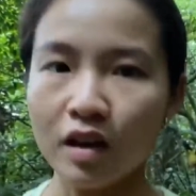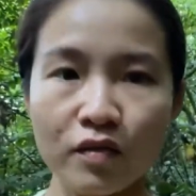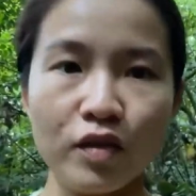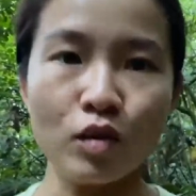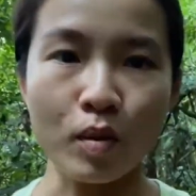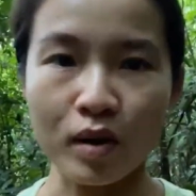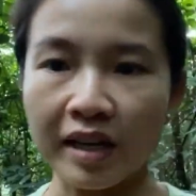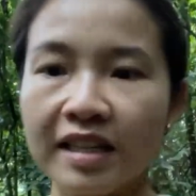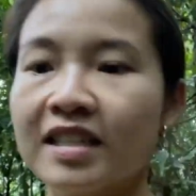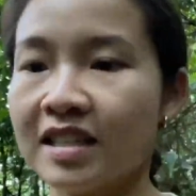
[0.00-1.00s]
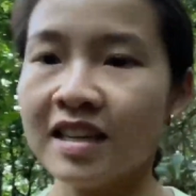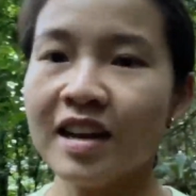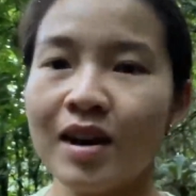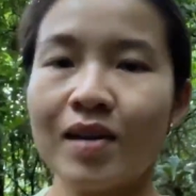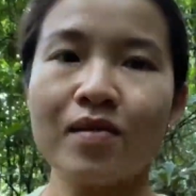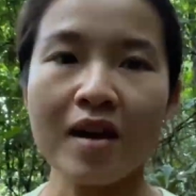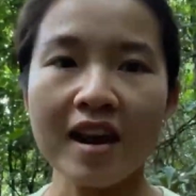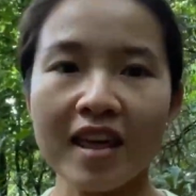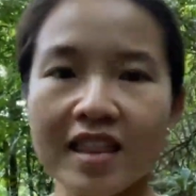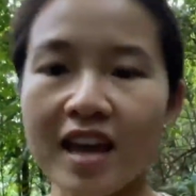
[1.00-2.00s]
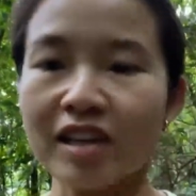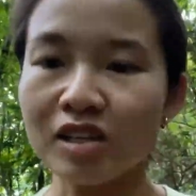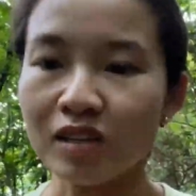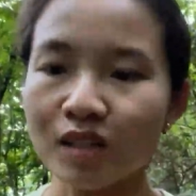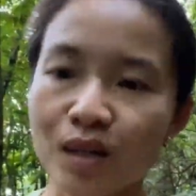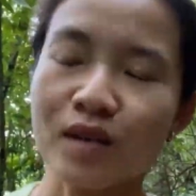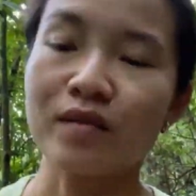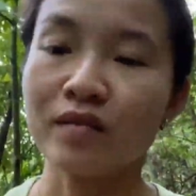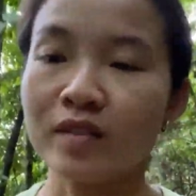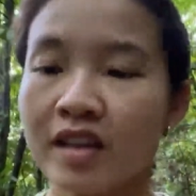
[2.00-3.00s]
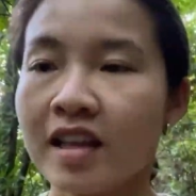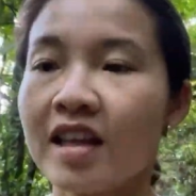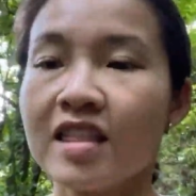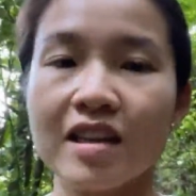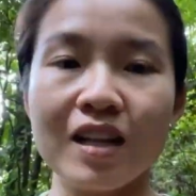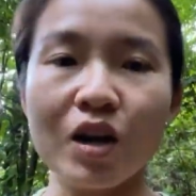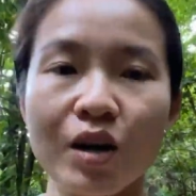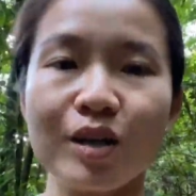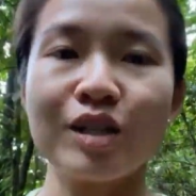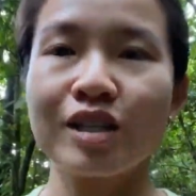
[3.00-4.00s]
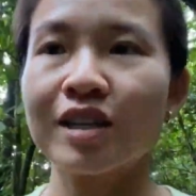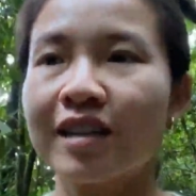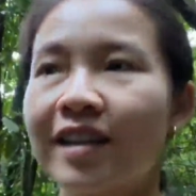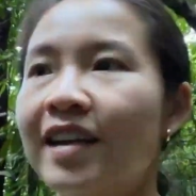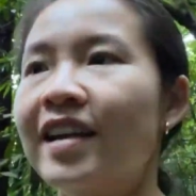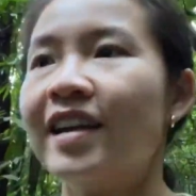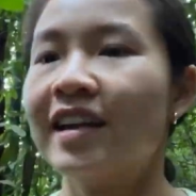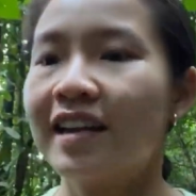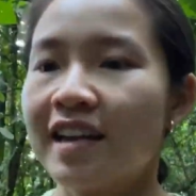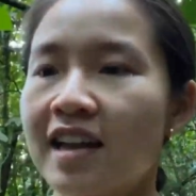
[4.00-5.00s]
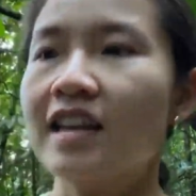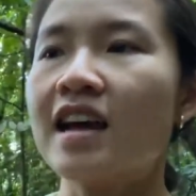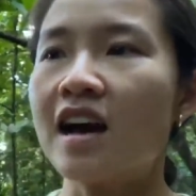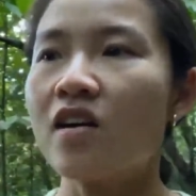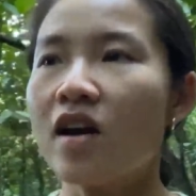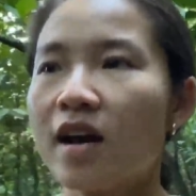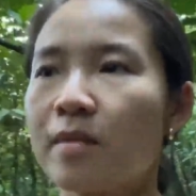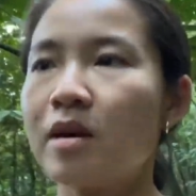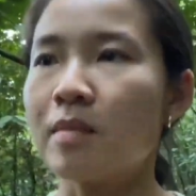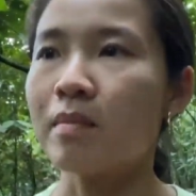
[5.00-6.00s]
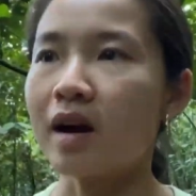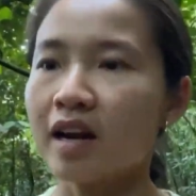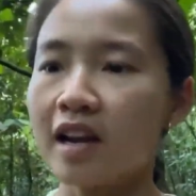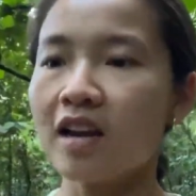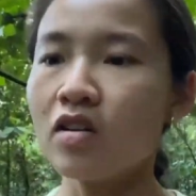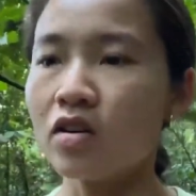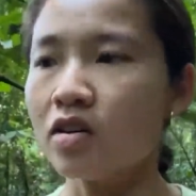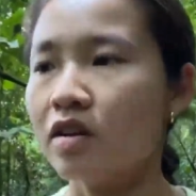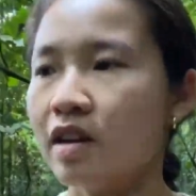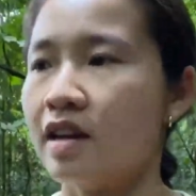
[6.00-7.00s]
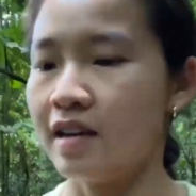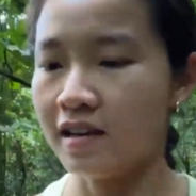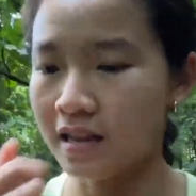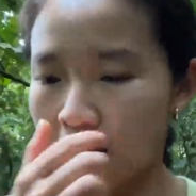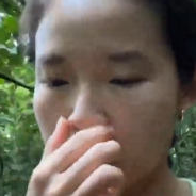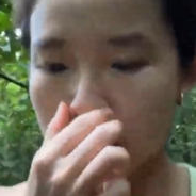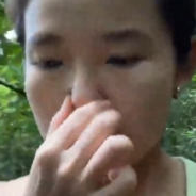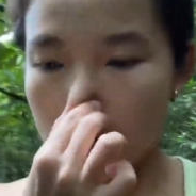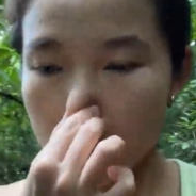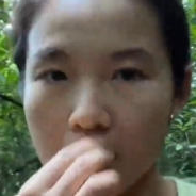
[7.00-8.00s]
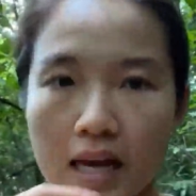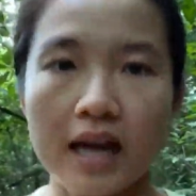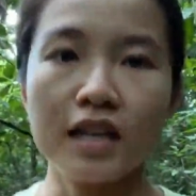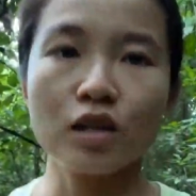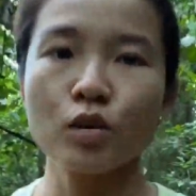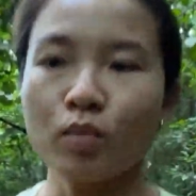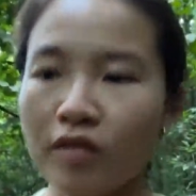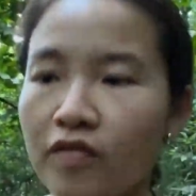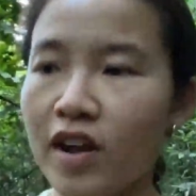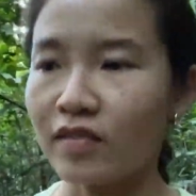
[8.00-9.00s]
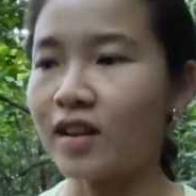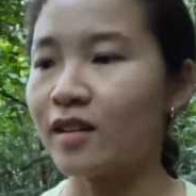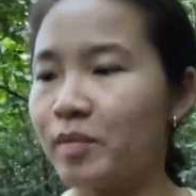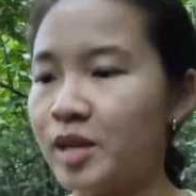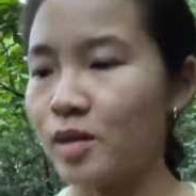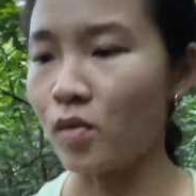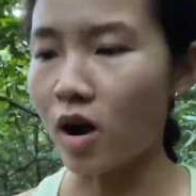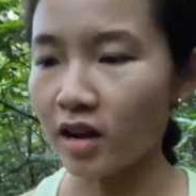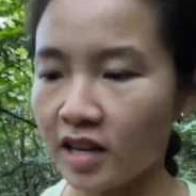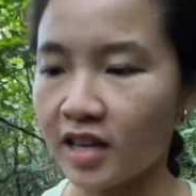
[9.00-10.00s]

viewpoints right at the entrance of the lodge. And now I am embarking on a 2.5 kilometer walk